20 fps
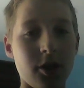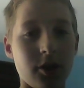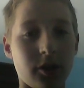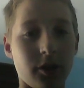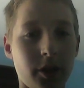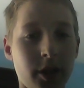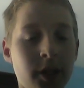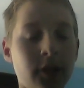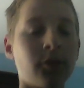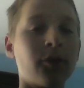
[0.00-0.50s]

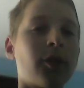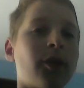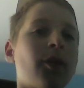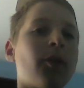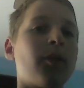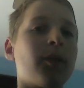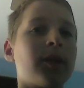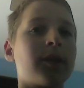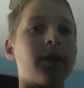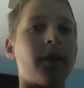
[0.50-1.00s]
So
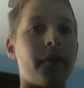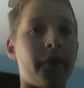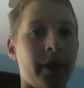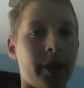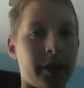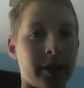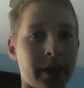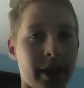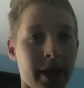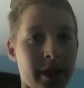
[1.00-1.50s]
Israel was a
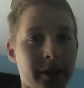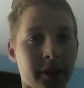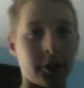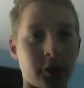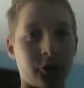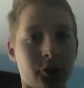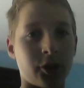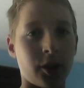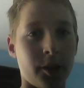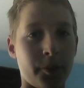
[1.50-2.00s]

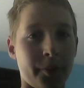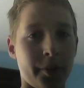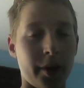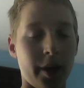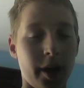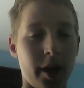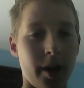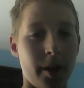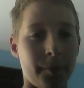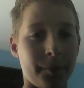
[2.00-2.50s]
fantastic trip.
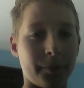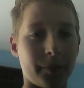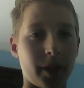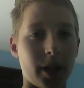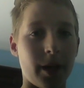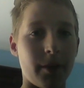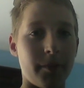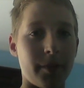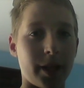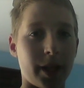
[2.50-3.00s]
Um,
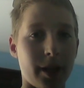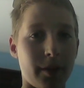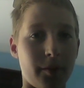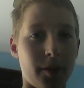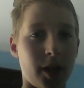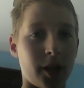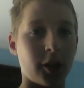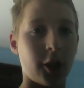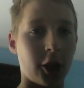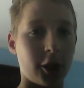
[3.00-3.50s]
I'm making a
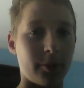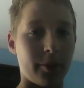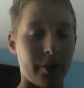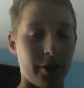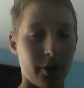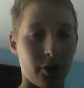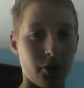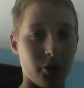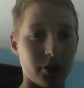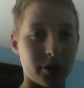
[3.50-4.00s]
montage about
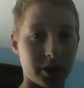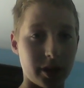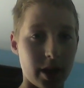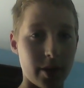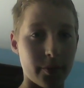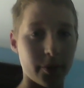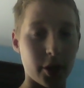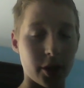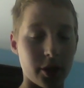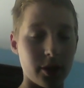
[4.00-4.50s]
the whole
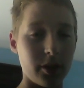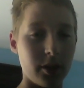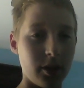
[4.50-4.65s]
summer.